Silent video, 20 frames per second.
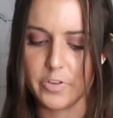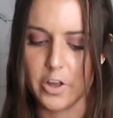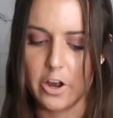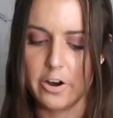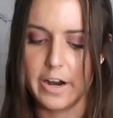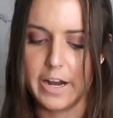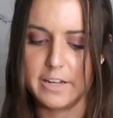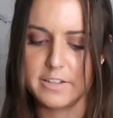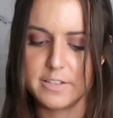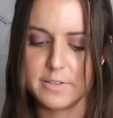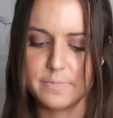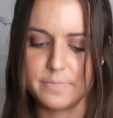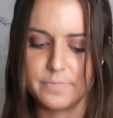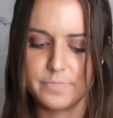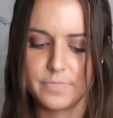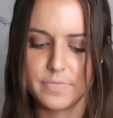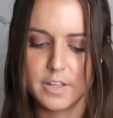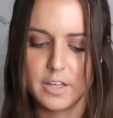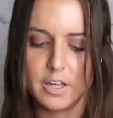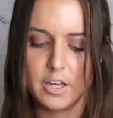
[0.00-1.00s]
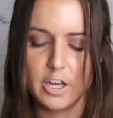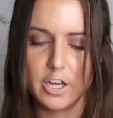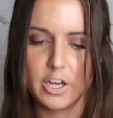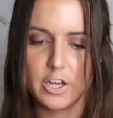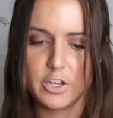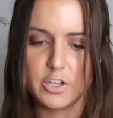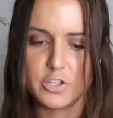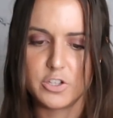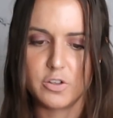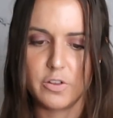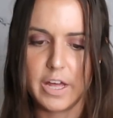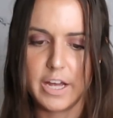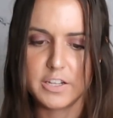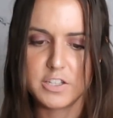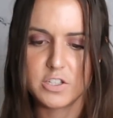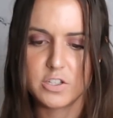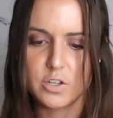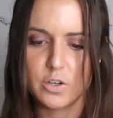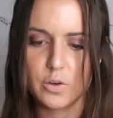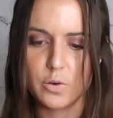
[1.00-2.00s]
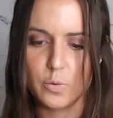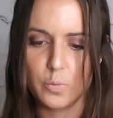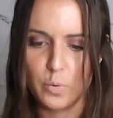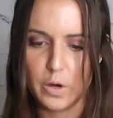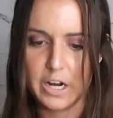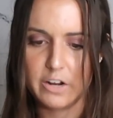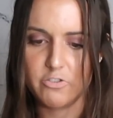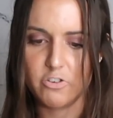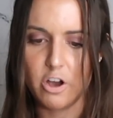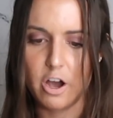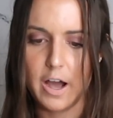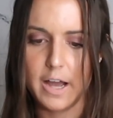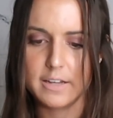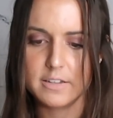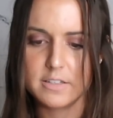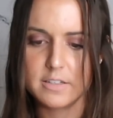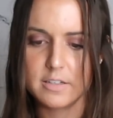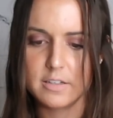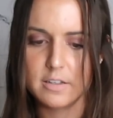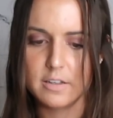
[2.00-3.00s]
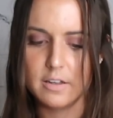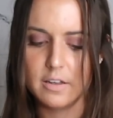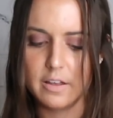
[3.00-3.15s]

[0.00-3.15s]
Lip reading: All right, so that's what I've got